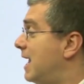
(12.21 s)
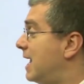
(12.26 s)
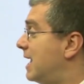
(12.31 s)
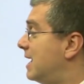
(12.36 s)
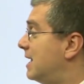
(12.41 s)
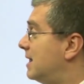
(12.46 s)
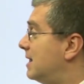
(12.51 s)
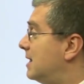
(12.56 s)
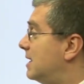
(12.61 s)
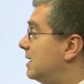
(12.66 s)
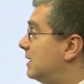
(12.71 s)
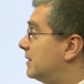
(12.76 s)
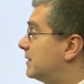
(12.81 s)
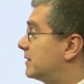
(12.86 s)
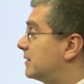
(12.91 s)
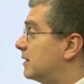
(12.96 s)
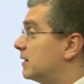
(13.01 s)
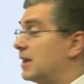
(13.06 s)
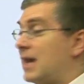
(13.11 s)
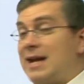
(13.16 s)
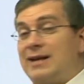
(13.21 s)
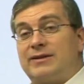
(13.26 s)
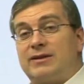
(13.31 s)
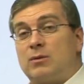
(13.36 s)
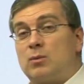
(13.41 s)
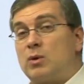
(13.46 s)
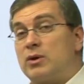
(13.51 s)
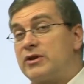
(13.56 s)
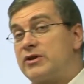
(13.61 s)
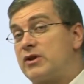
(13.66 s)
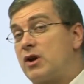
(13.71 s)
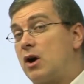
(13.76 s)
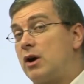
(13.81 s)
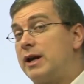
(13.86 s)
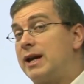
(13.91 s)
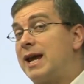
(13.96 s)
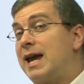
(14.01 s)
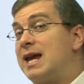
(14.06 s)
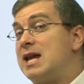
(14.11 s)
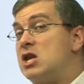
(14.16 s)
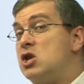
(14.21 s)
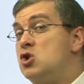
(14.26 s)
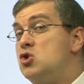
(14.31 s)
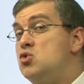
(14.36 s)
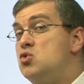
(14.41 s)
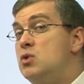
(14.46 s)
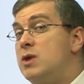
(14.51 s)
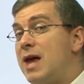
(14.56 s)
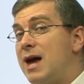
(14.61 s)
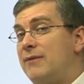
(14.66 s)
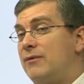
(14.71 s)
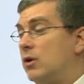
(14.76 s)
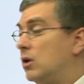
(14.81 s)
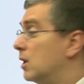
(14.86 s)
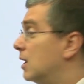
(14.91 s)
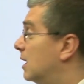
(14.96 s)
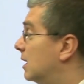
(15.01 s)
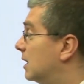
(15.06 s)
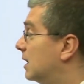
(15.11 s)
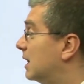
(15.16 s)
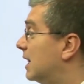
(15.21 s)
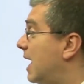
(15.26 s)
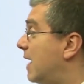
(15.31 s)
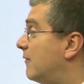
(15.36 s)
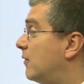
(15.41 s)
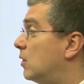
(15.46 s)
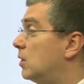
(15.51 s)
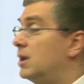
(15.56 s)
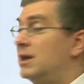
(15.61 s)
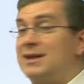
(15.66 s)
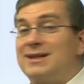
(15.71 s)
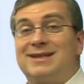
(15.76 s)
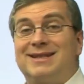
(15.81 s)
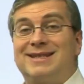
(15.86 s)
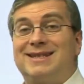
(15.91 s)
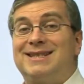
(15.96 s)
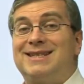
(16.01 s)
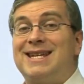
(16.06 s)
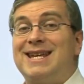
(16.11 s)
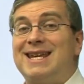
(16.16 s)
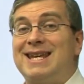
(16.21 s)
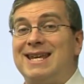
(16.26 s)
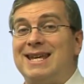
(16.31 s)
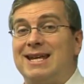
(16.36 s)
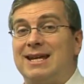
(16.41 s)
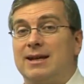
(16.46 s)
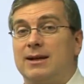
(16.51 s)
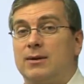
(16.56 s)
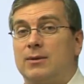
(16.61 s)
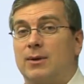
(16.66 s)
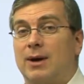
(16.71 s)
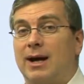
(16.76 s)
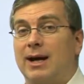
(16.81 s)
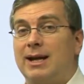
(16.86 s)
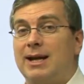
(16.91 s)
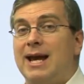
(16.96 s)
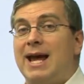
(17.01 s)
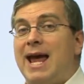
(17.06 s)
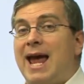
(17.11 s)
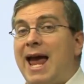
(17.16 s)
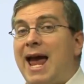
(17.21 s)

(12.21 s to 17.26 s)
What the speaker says: In this lesson, we're starting a new level, level C, right?